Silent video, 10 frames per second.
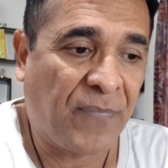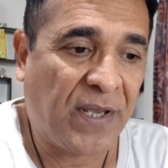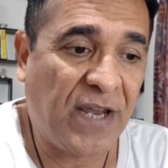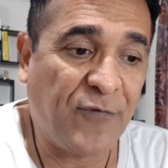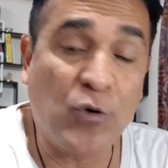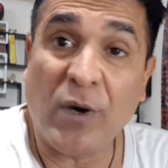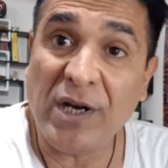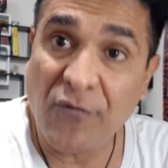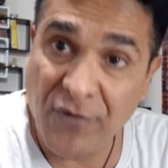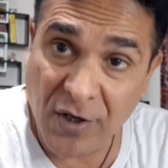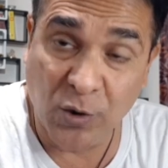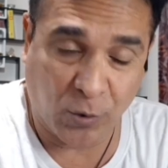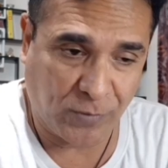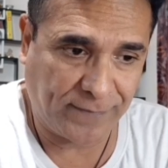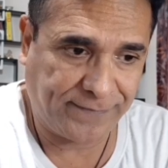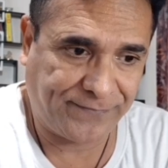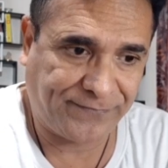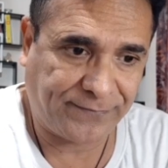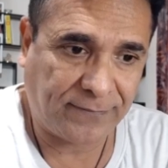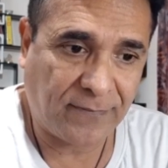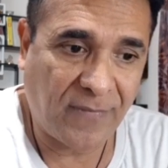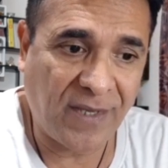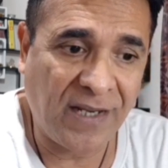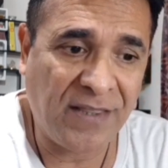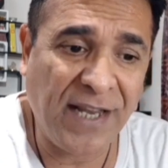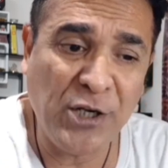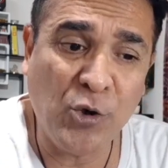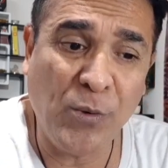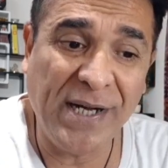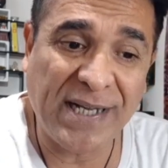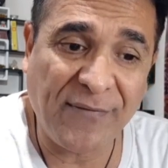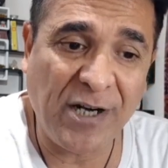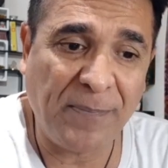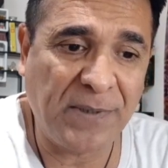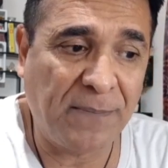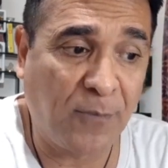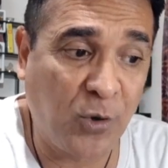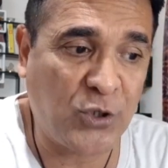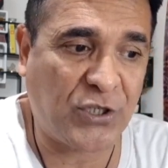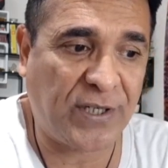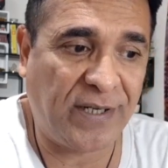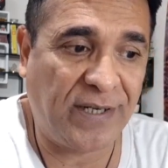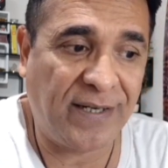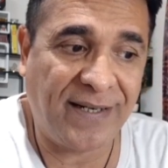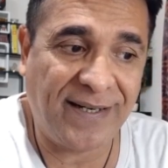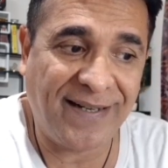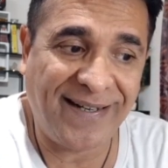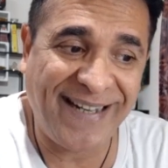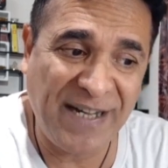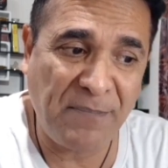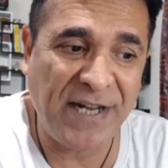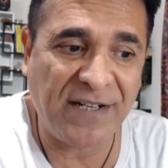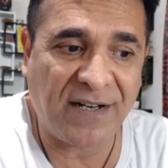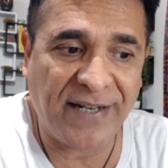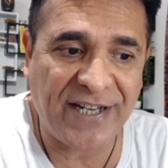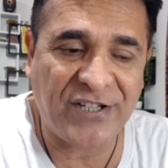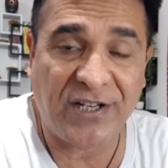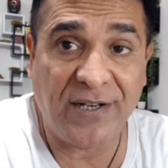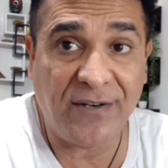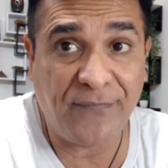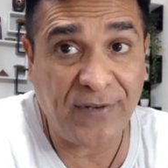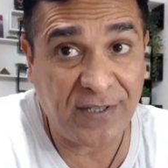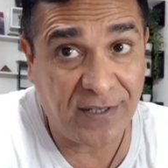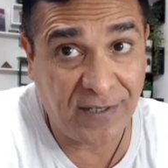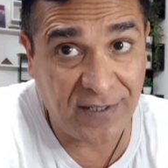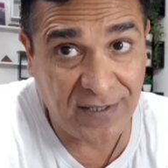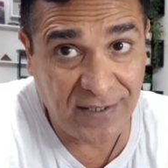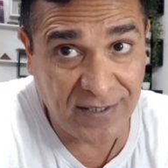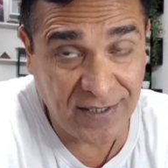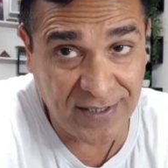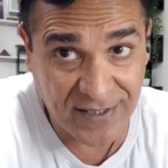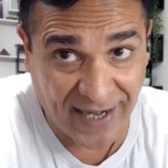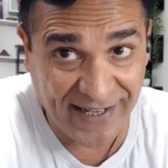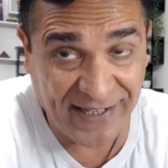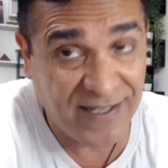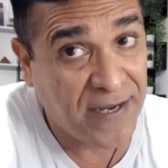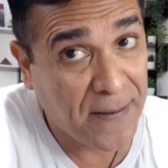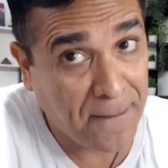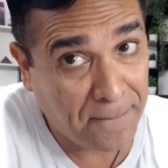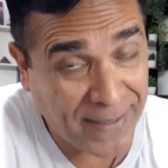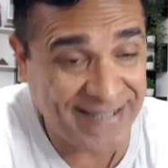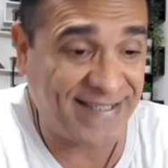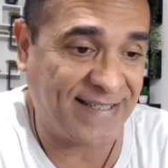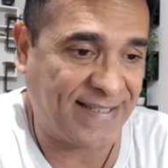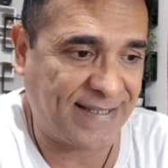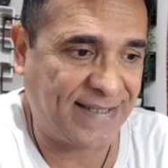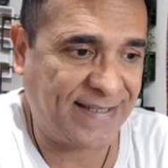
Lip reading: If you are a Virgo, then you will develop the most intimate connection with a sign Pisces.